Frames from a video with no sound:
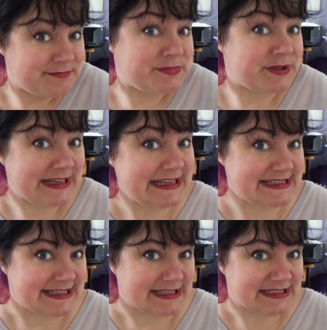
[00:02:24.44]
Pretty
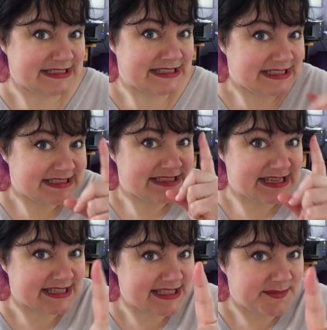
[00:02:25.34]
easy.
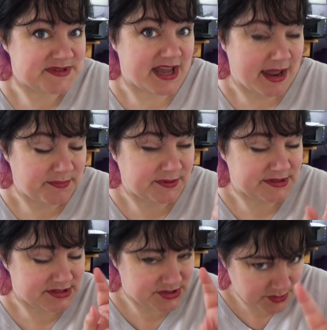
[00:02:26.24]
Except I
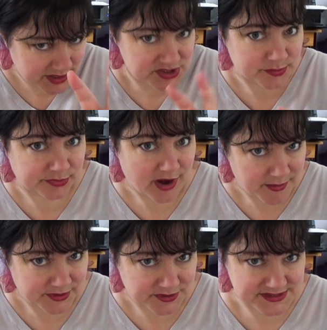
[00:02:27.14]
put two extra
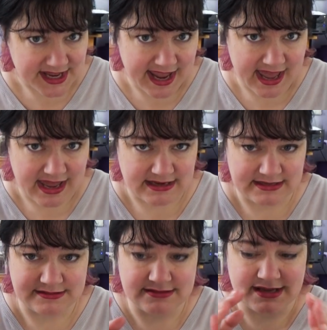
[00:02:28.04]
parameters. I
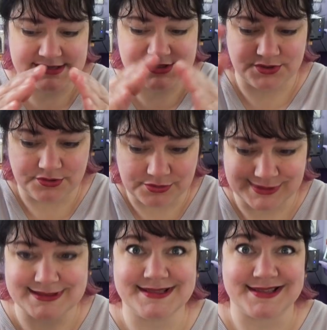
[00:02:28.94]
had a certain
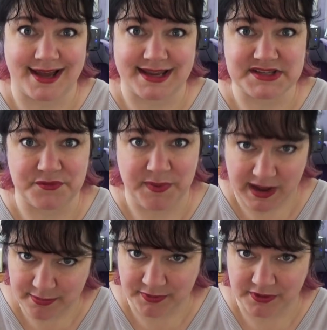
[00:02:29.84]
grid size of
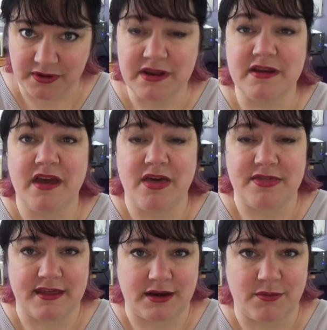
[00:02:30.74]
paper
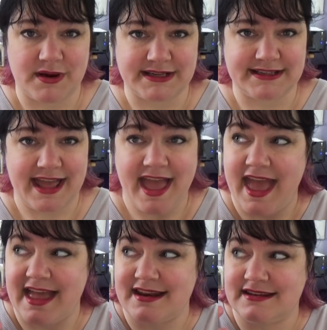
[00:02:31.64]
that I wanted
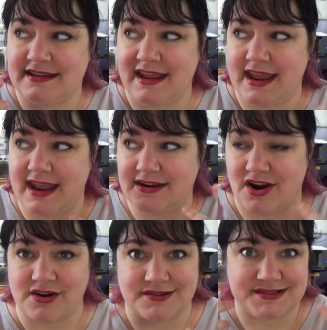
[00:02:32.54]
and an
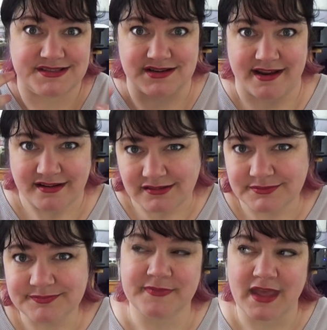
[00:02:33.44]
art style.
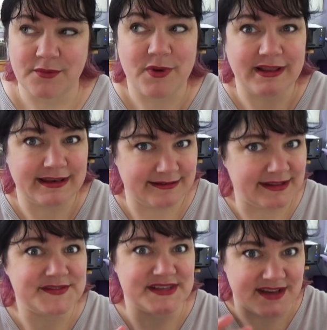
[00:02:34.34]
And while it
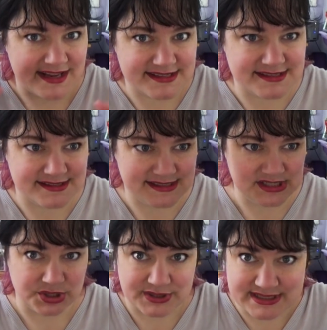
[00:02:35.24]
gives a nice
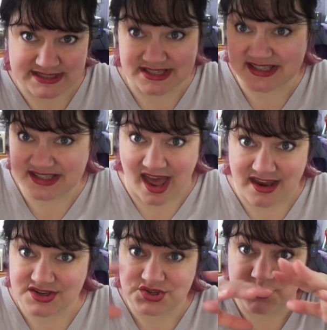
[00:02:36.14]
series
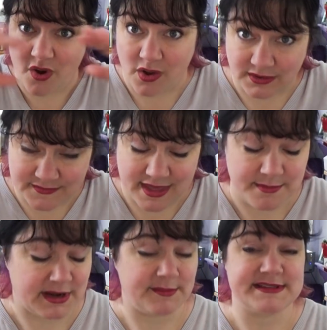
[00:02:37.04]
set to all of
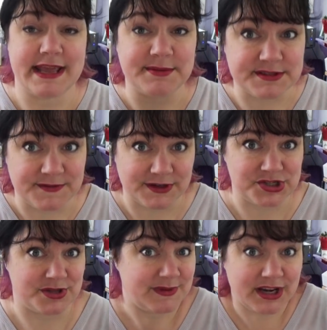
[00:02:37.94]
them, and I was able to
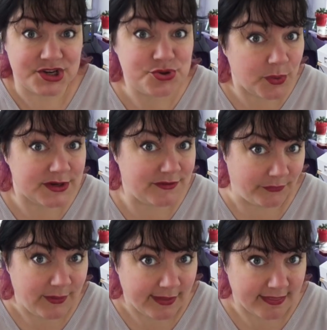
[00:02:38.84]
finish them and I enjoyed
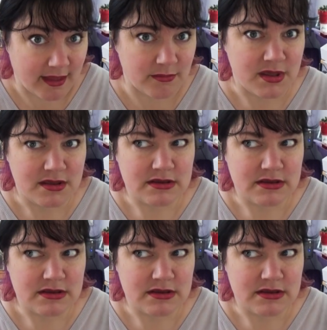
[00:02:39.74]
doing them,